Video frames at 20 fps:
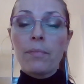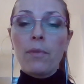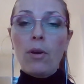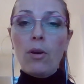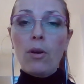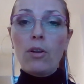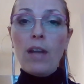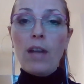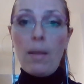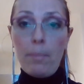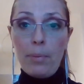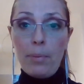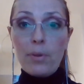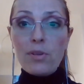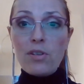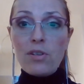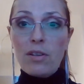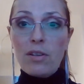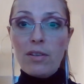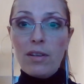on that
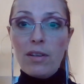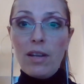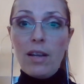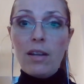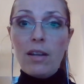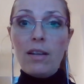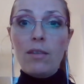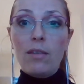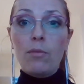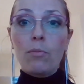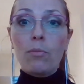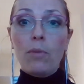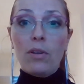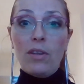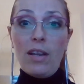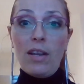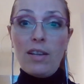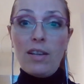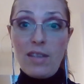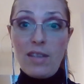person and what
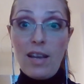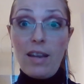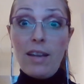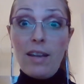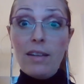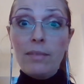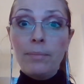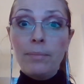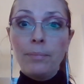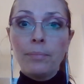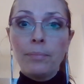they're saying,